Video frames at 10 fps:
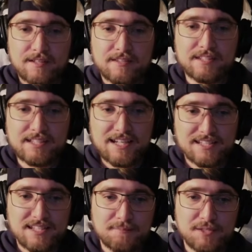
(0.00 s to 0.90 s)
The
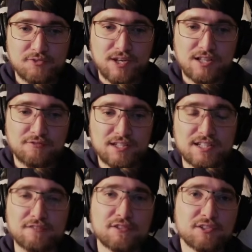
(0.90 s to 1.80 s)
next tip is relevant
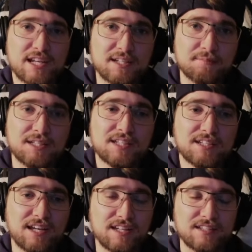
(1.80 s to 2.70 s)
if you're like
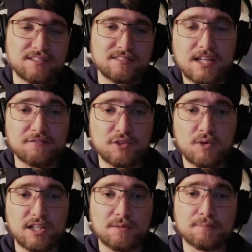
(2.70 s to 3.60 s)
me and if you
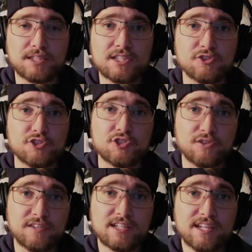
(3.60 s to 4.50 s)
want to complete your
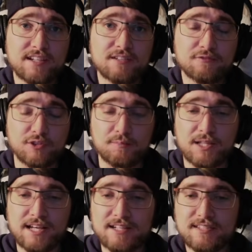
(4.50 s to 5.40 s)
survey data for the
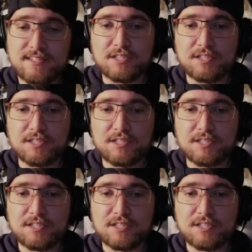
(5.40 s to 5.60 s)
planets.